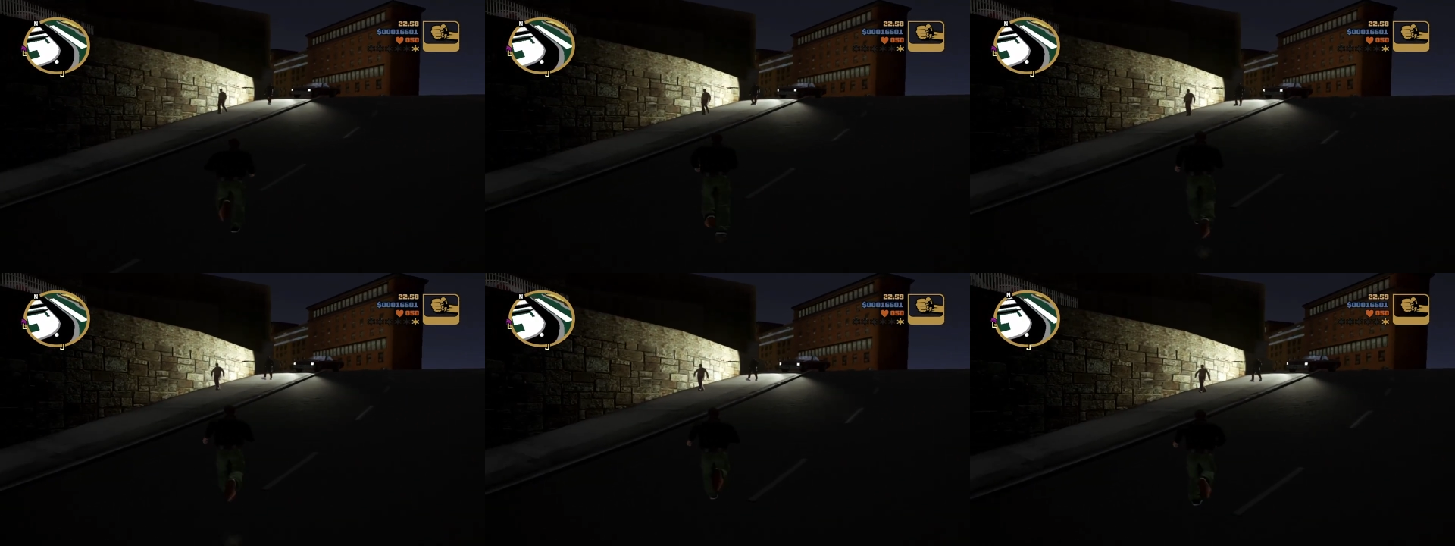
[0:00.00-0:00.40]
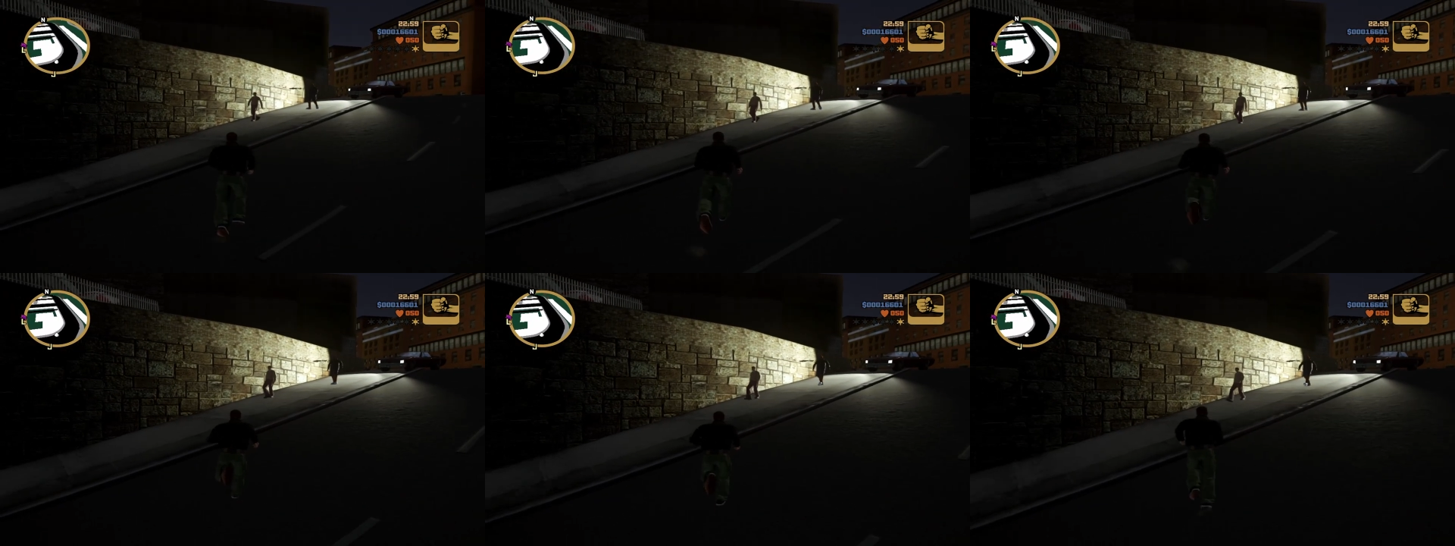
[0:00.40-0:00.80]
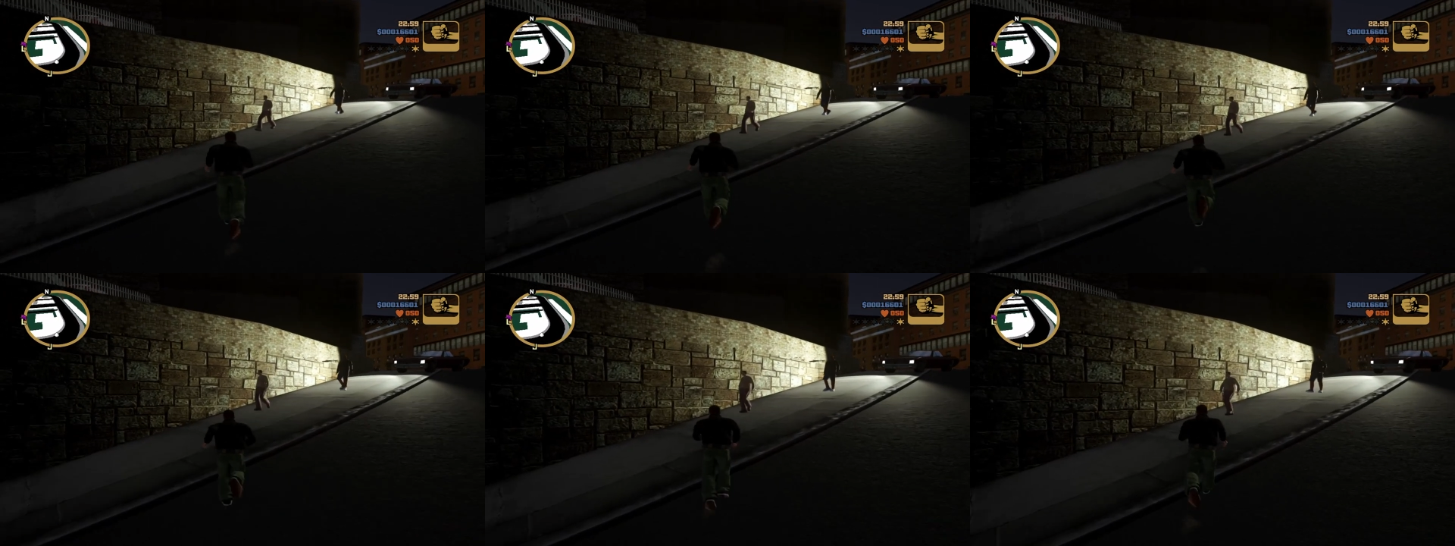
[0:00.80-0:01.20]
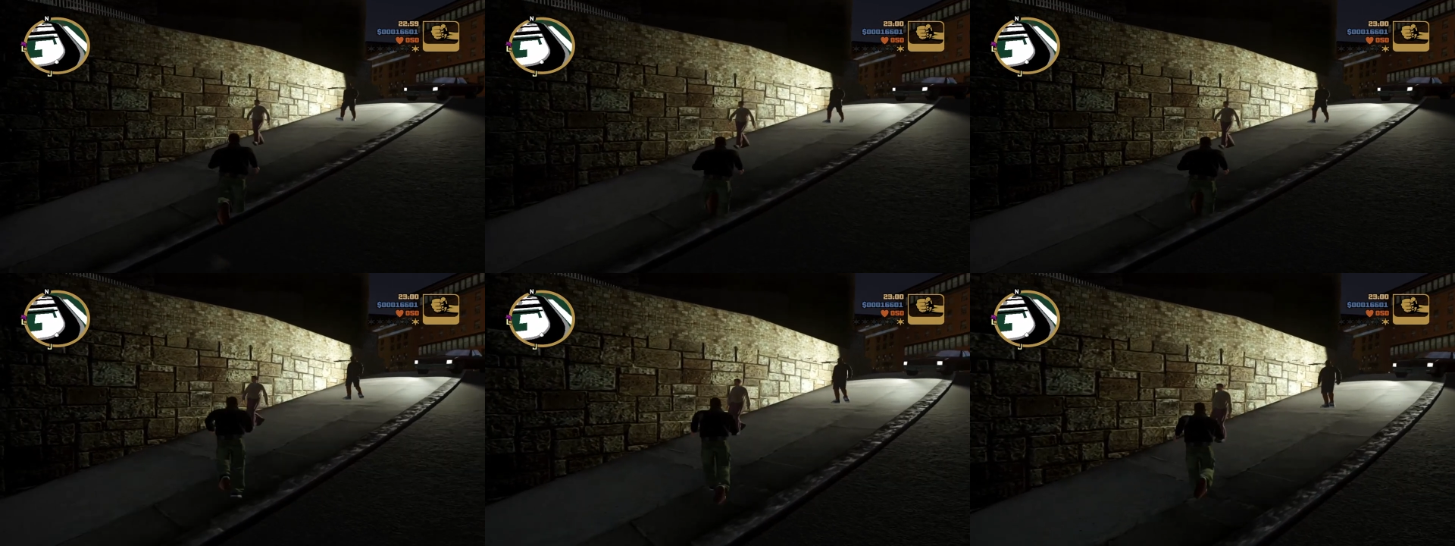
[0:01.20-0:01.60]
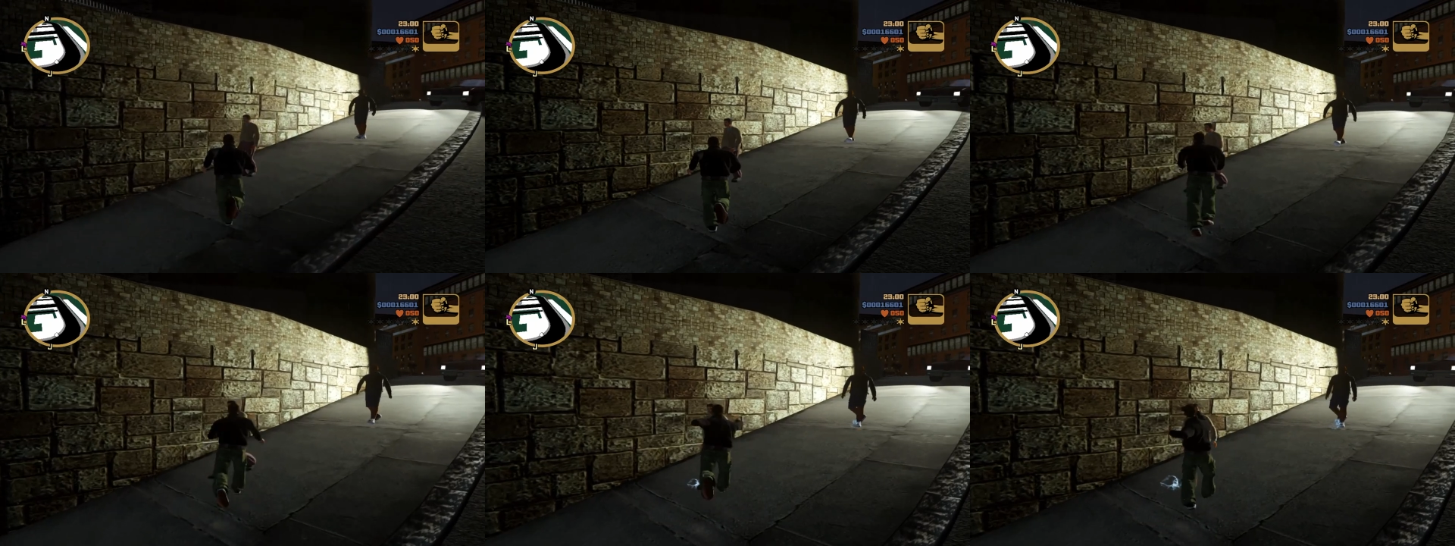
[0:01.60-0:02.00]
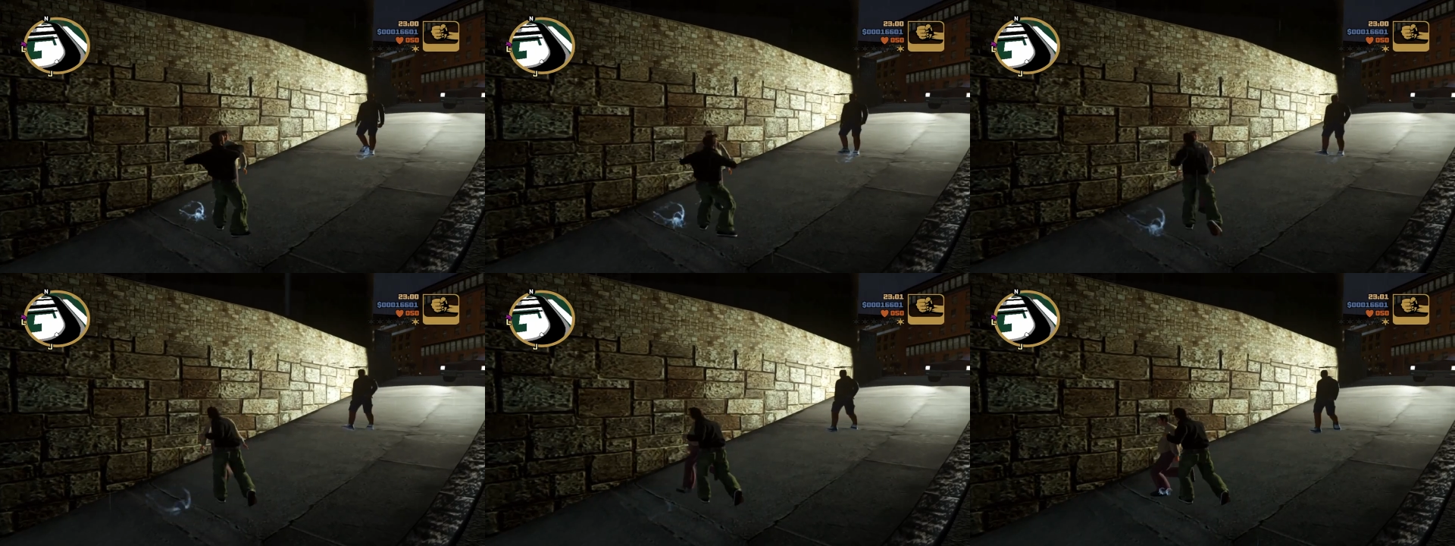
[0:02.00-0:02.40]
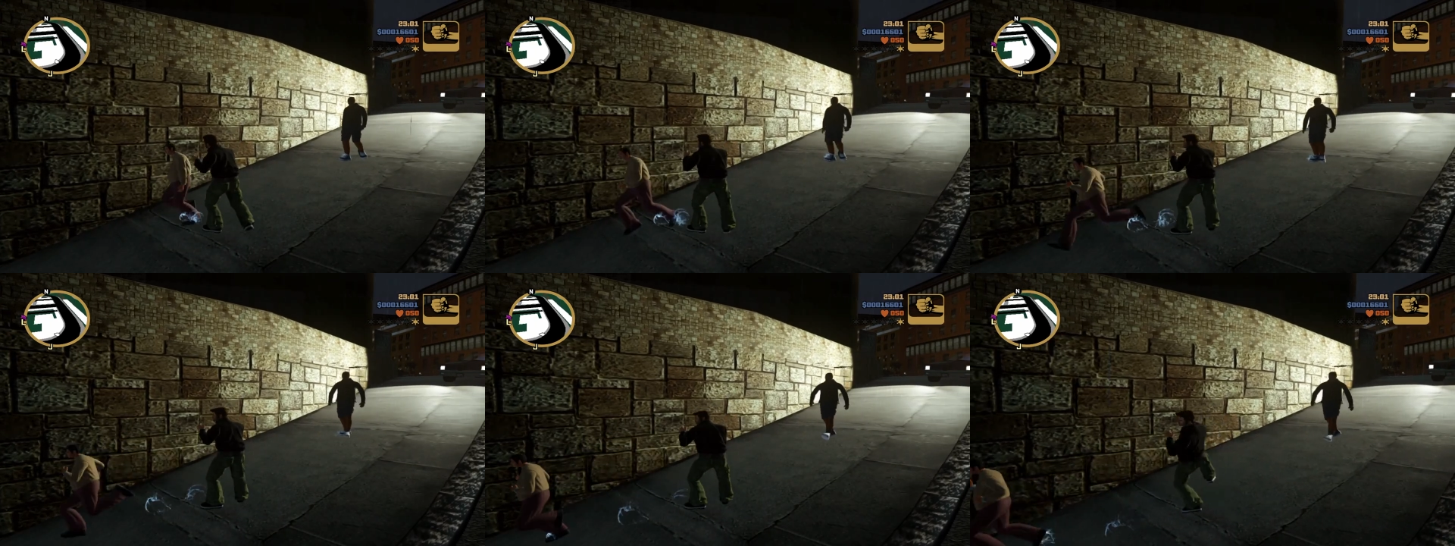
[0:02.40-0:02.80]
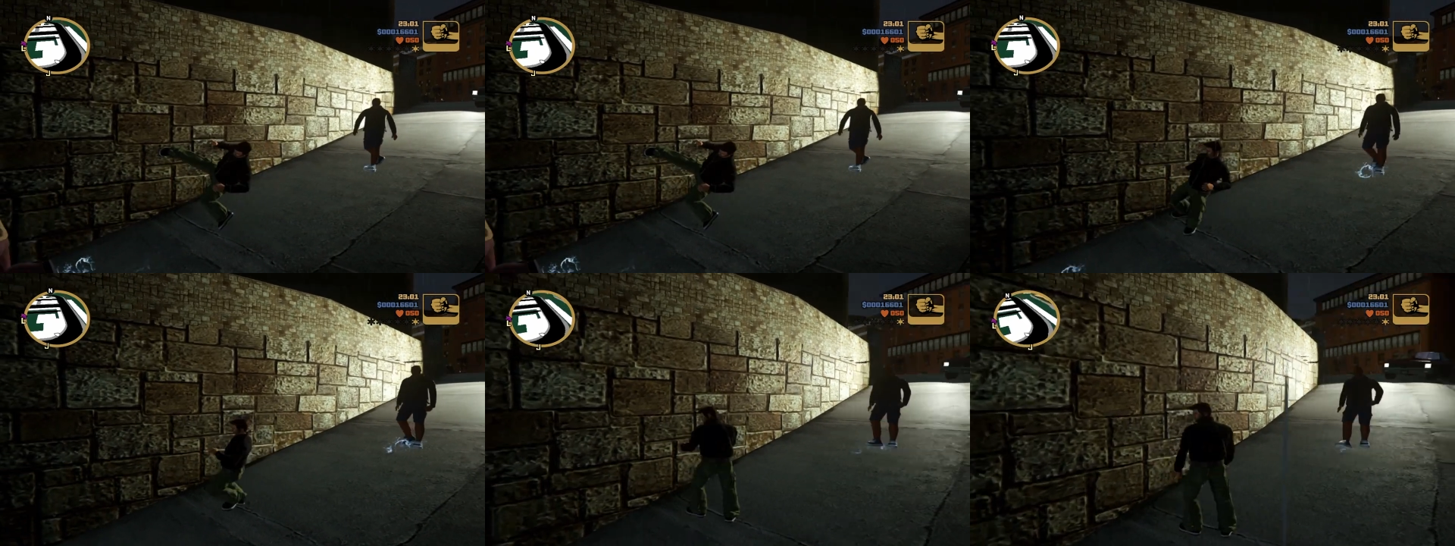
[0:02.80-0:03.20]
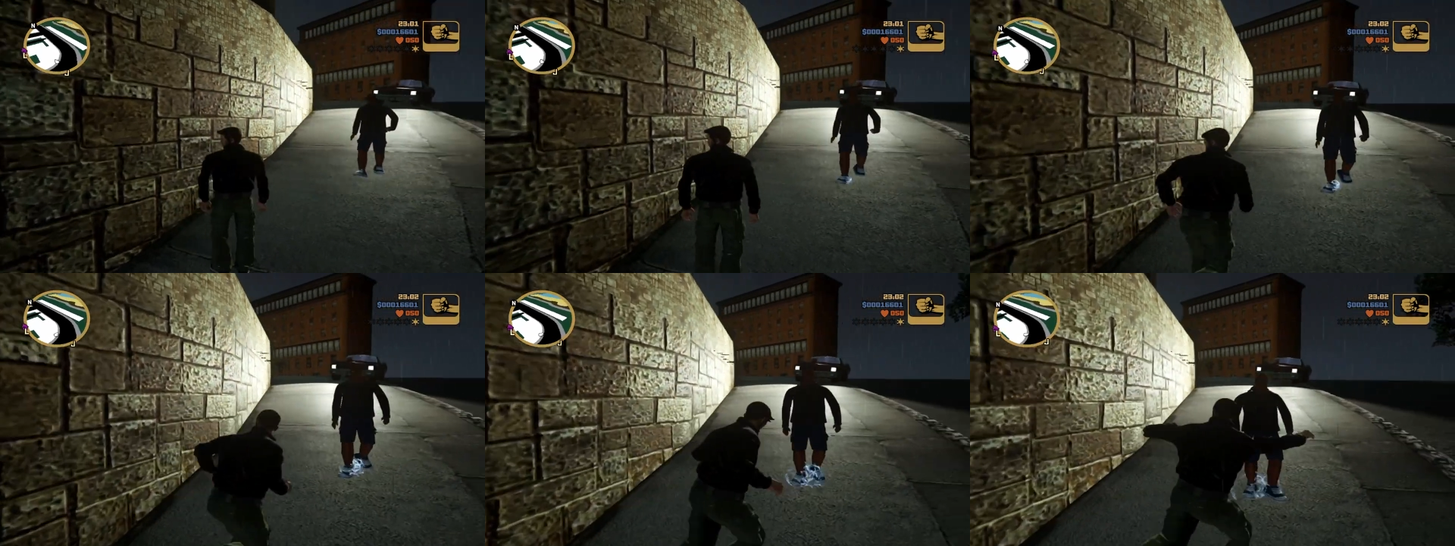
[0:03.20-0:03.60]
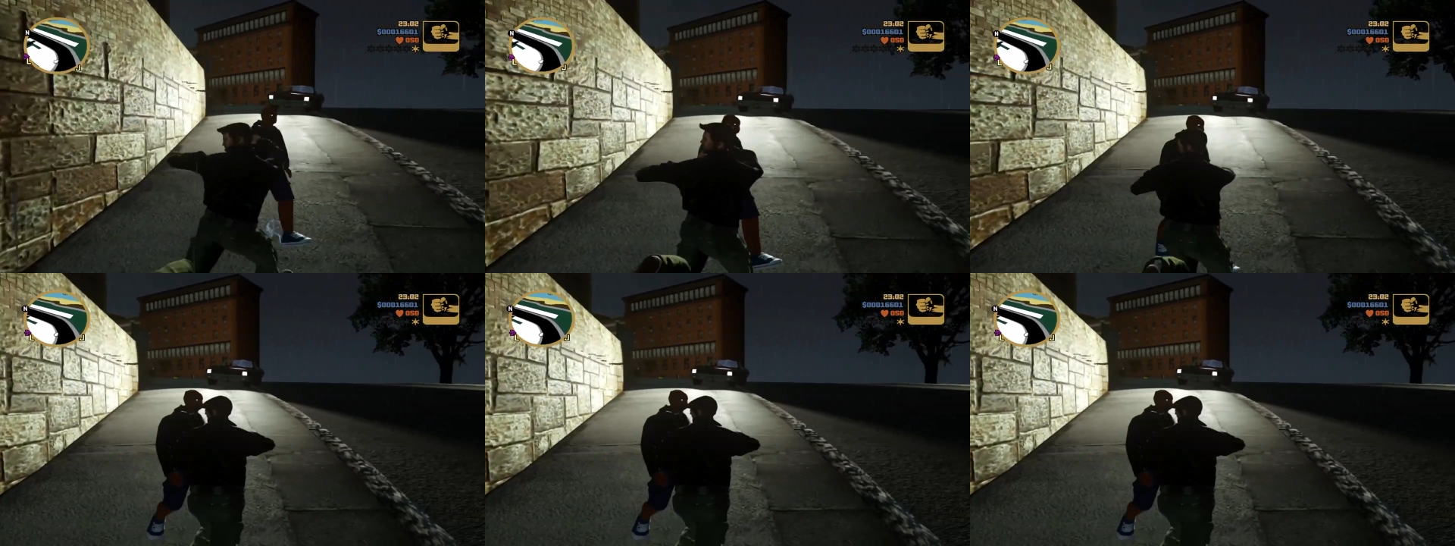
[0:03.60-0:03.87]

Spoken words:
No face is visible, so there are no lips to read.